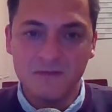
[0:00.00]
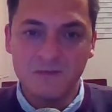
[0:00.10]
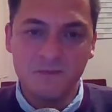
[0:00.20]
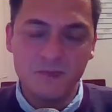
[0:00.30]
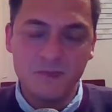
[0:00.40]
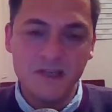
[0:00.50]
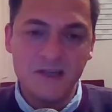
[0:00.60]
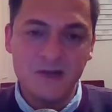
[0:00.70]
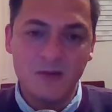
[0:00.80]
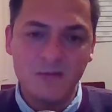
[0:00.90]
be
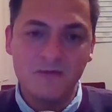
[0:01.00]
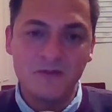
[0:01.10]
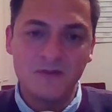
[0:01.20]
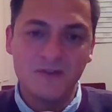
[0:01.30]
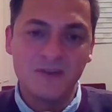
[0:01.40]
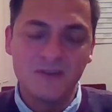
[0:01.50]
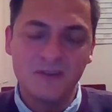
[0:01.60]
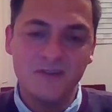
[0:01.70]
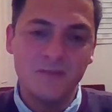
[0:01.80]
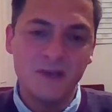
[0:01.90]
confident that
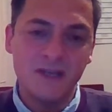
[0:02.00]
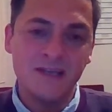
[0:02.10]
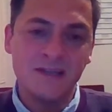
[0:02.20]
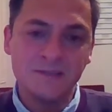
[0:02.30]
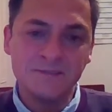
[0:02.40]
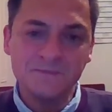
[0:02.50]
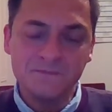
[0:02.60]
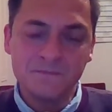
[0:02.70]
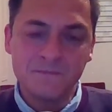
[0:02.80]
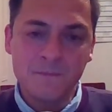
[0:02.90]
you've made
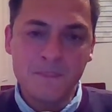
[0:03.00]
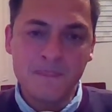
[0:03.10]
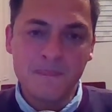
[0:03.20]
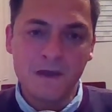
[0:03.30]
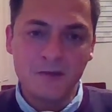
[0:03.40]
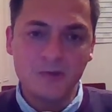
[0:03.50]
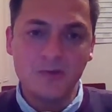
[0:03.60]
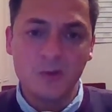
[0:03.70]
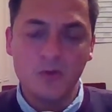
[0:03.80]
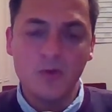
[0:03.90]
a good
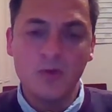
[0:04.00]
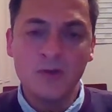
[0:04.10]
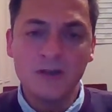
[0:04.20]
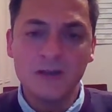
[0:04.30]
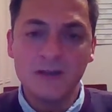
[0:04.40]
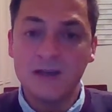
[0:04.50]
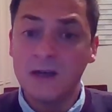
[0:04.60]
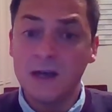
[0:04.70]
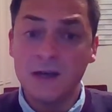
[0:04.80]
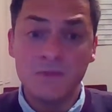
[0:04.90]
call
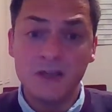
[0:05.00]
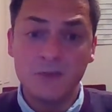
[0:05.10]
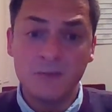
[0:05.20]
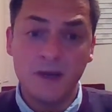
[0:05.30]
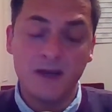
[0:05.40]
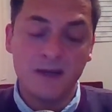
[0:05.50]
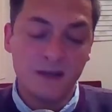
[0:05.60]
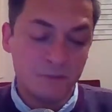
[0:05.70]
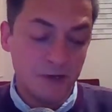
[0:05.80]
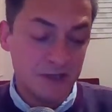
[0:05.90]
and make your bet.
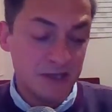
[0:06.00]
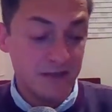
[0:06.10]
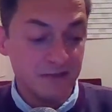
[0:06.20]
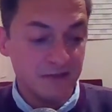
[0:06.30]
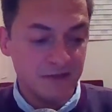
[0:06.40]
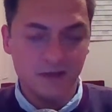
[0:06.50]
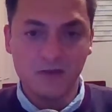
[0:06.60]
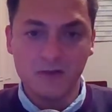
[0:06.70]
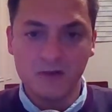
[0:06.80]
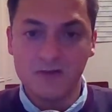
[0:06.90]
But again, you know,
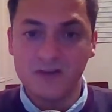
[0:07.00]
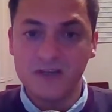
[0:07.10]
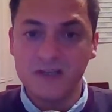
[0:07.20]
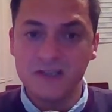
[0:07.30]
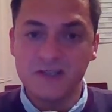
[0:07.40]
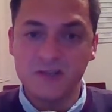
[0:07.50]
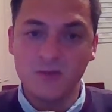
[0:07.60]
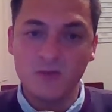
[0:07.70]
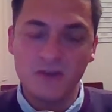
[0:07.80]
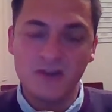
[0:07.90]
don't go crazy. It's still
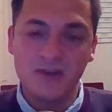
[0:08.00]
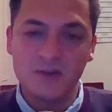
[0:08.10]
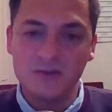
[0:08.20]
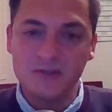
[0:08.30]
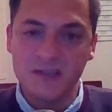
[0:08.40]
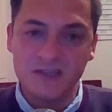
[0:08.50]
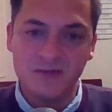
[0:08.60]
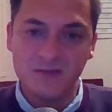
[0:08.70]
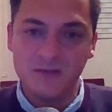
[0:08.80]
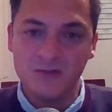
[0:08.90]
within the context of
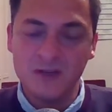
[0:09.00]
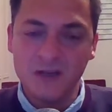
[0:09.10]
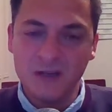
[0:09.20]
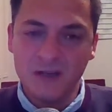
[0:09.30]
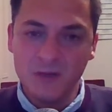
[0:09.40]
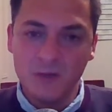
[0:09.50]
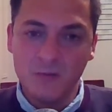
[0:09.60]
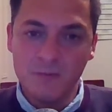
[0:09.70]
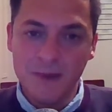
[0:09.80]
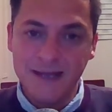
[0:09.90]
your
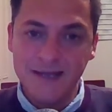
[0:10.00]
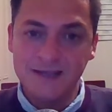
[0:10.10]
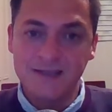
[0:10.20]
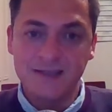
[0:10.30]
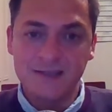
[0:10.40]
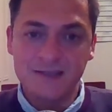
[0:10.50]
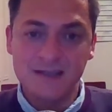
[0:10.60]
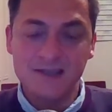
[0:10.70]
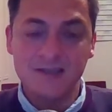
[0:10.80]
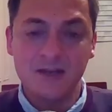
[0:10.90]
bank
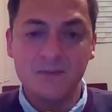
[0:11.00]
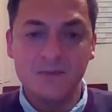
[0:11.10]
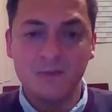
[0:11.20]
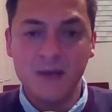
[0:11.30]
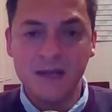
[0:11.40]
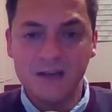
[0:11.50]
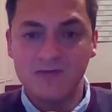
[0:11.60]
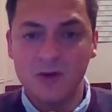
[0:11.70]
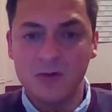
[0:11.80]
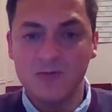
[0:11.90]
setup, your
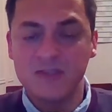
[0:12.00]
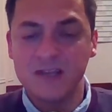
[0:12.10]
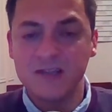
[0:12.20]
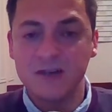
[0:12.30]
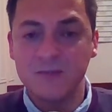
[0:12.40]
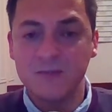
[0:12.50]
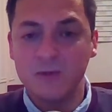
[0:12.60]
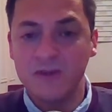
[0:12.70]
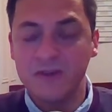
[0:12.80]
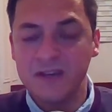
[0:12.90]
bankroll setup,
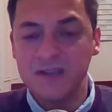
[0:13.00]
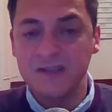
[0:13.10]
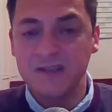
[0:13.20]
whether that's